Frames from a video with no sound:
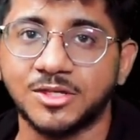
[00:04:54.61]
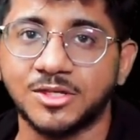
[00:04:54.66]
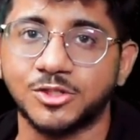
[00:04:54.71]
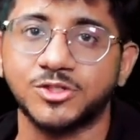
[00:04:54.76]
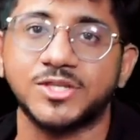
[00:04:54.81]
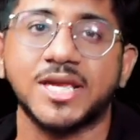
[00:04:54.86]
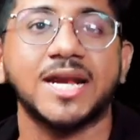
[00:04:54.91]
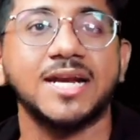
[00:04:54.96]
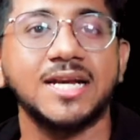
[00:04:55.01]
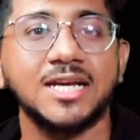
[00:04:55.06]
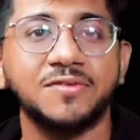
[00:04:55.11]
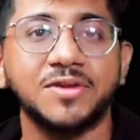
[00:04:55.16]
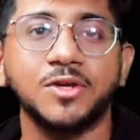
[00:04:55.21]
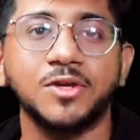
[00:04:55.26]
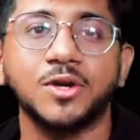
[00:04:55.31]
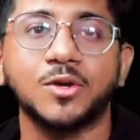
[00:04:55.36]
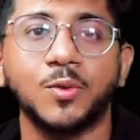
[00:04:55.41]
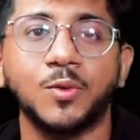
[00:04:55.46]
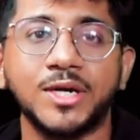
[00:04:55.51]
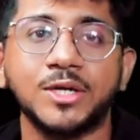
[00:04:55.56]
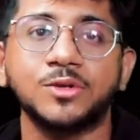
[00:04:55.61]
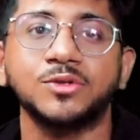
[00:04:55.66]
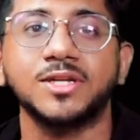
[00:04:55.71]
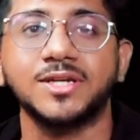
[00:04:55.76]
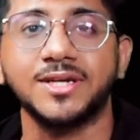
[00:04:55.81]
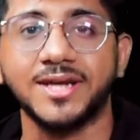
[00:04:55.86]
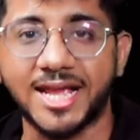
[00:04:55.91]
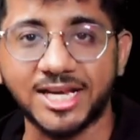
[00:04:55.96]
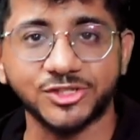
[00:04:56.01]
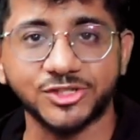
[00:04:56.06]
So secondly, when you are going to the
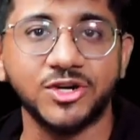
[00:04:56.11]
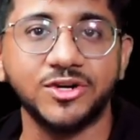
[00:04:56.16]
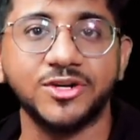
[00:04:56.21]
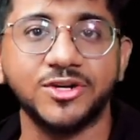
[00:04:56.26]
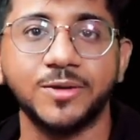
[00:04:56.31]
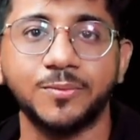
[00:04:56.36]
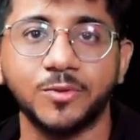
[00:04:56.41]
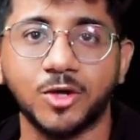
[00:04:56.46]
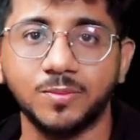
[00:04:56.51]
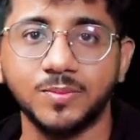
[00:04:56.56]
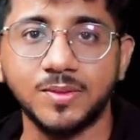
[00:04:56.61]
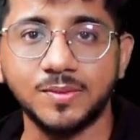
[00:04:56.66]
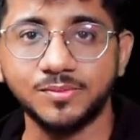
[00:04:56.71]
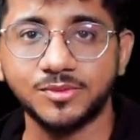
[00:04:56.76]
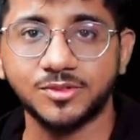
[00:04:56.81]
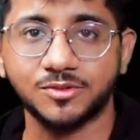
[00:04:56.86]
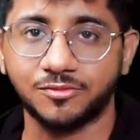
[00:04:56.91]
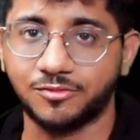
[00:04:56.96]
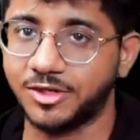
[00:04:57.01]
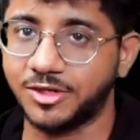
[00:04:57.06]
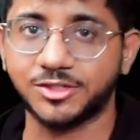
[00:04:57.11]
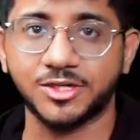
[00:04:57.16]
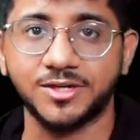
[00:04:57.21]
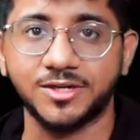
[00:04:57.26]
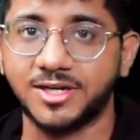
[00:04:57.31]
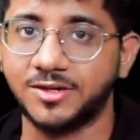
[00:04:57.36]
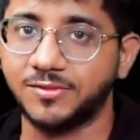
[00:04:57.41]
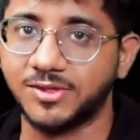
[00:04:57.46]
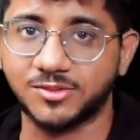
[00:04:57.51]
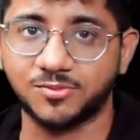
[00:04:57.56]
next 100 problems, first
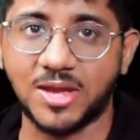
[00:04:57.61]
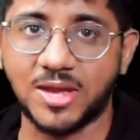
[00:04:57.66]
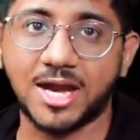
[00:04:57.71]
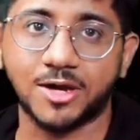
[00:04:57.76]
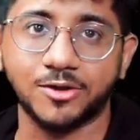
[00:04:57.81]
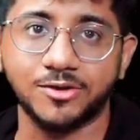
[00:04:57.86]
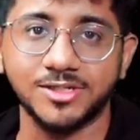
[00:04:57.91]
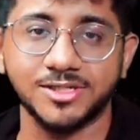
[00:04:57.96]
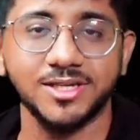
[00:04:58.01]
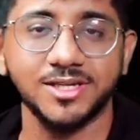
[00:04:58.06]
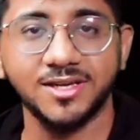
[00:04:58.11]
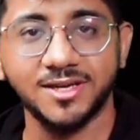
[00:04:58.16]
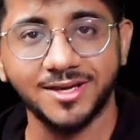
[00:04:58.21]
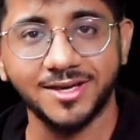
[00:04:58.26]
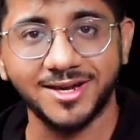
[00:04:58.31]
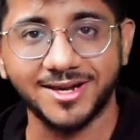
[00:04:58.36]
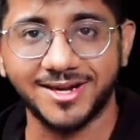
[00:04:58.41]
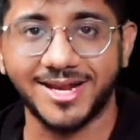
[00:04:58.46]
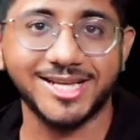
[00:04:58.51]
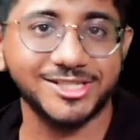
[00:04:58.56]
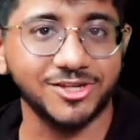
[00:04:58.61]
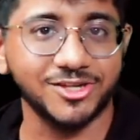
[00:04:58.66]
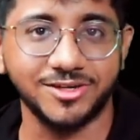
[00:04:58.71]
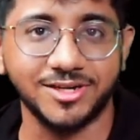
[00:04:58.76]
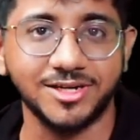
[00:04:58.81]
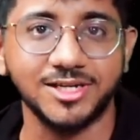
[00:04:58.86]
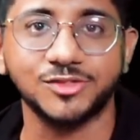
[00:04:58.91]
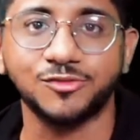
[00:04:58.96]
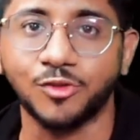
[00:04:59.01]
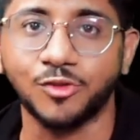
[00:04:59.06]
100 was accuracy, next
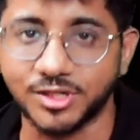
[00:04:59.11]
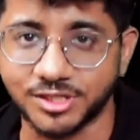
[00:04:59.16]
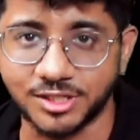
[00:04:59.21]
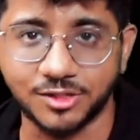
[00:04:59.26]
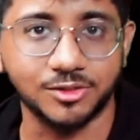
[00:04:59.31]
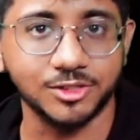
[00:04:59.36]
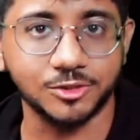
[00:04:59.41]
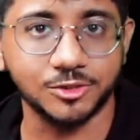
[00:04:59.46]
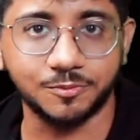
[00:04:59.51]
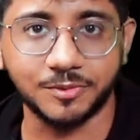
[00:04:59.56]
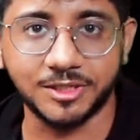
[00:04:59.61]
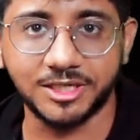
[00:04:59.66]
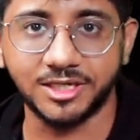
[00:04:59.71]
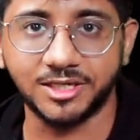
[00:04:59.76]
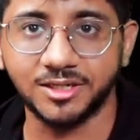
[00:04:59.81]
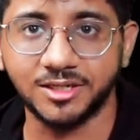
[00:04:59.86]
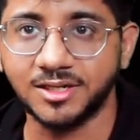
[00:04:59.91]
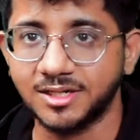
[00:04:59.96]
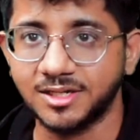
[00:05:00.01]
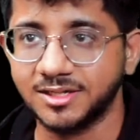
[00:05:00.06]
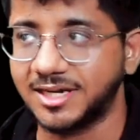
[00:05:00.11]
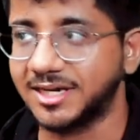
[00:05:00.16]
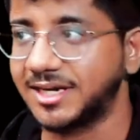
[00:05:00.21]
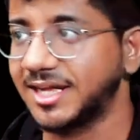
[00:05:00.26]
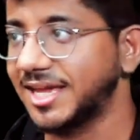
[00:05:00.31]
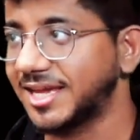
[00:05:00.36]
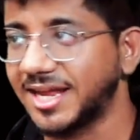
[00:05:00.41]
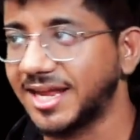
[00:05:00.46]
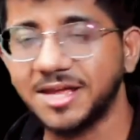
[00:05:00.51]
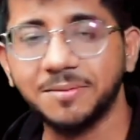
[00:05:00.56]
100 is focusing on speed. That,
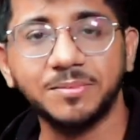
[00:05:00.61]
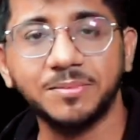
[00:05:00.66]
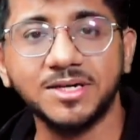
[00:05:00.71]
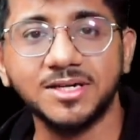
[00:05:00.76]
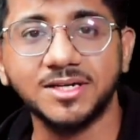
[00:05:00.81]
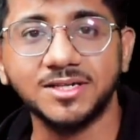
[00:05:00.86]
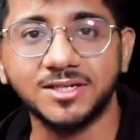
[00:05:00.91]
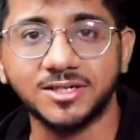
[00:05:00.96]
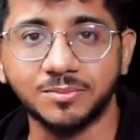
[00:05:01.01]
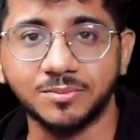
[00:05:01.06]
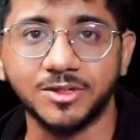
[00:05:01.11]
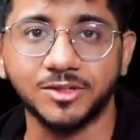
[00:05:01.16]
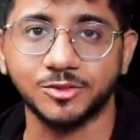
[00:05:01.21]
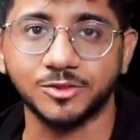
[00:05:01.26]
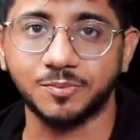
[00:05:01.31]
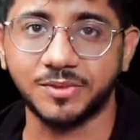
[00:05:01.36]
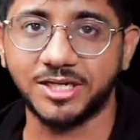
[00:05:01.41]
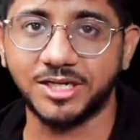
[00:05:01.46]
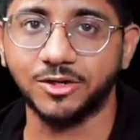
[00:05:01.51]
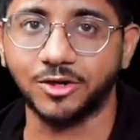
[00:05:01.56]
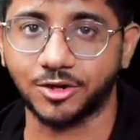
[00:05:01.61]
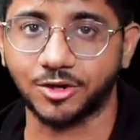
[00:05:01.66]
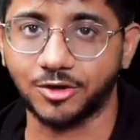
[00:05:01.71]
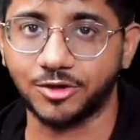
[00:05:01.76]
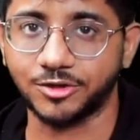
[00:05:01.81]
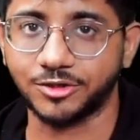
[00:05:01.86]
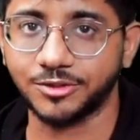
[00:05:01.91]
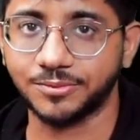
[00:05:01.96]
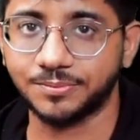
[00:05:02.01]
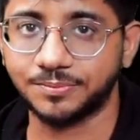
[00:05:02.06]
hey, can I build a little bit of speed or
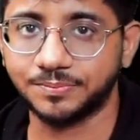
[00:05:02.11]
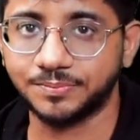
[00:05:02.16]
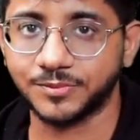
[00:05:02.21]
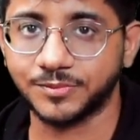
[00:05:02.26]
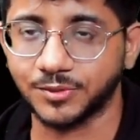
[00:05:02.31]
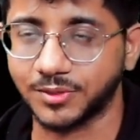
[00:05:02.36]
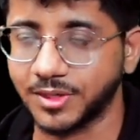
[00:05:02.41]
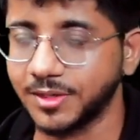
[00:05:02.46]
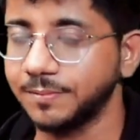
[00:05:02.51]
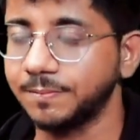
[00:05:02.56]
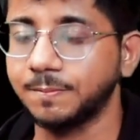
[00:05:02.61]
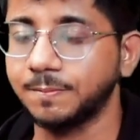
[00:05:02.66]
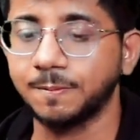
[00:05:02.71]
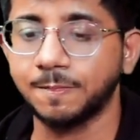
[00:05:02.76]
not? Okay.